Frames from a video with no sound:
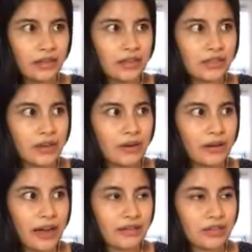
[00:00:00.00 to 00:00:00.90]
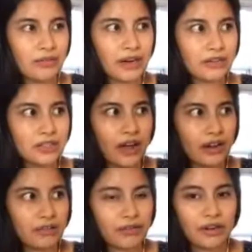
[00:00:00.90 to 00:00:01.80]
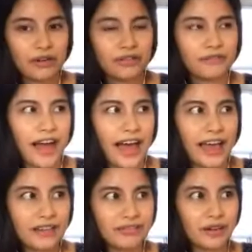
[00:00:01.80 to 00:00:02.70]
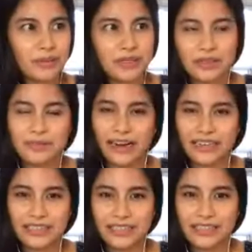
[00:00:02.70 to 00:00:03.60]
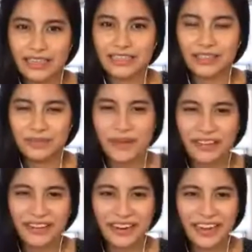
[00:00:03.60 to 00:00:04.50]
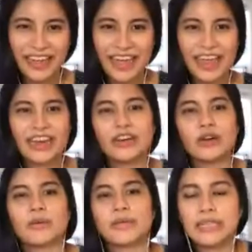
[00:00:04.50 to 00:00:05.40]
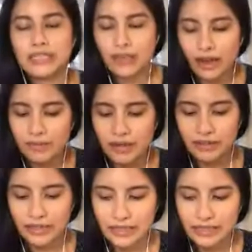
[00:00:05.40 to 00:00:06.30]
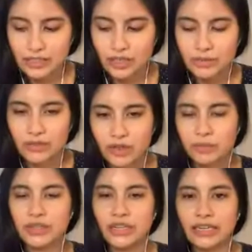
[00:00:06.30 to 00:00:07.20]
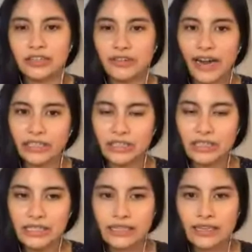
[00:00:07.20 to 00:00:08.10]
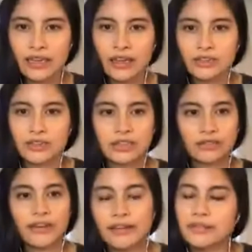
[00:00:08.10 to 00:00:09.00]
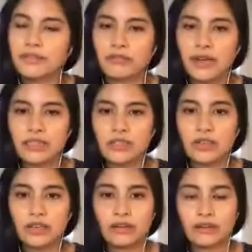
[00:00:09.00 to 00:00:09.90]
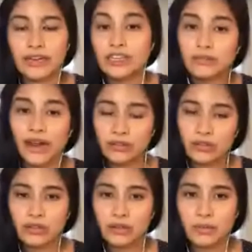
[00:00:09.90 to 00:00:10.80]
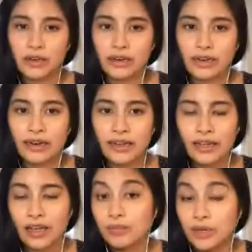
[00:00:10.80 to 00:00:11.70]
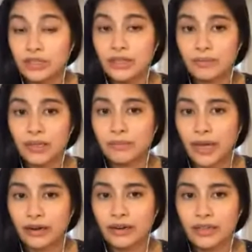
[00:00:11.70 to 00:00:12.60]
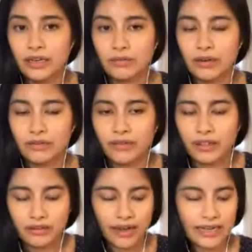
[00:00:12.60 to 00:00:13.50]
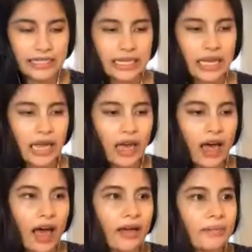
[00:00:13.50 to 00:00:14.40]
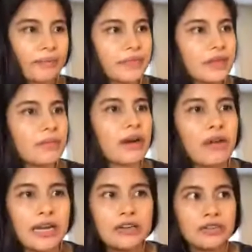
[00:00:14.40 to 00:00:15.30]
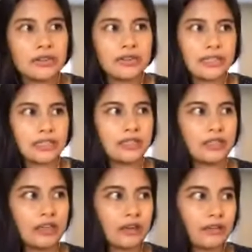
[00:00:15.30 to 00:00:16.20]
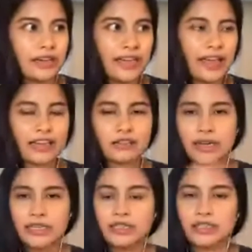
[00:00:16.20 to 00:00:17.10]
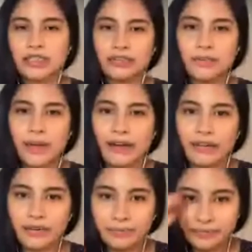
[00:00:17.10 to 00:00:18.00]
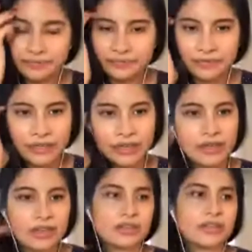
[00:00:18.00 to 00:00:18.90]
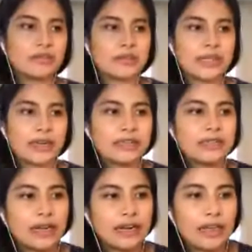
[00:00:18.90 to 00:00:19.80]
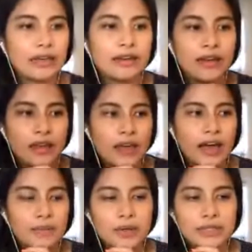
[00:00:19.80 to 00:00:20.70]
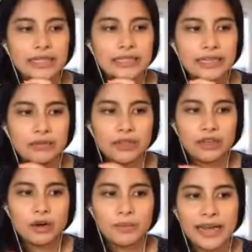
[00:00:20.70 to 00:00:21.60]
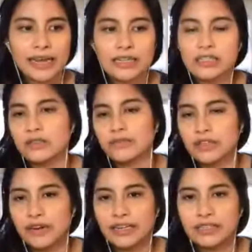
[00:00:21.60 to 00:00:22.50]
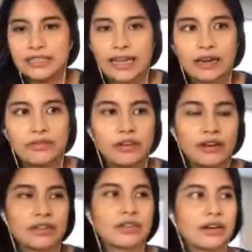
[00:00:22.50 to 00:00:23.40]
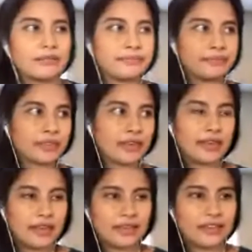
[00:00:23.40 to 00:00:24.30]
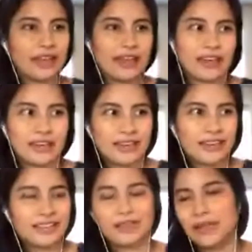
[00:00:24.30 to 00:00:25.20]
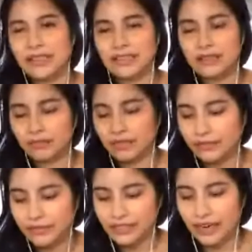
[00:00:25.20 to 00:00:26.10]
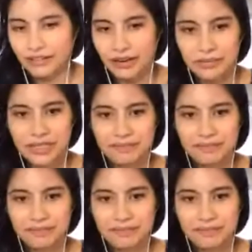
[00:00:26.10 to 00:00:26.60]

So I do want to talk through five open source practices that can shift power. And I normally talk about these in terms of community interactions. So these are five different ways you can interact with your community and build something better than you would have otherwise. Um, but I want to introduce these to you as ways to shift power. So this was a study that uh, Mozilla did with the Copenhagen Institute for Interaction Design a few years ago they, they made these lovely diagrams.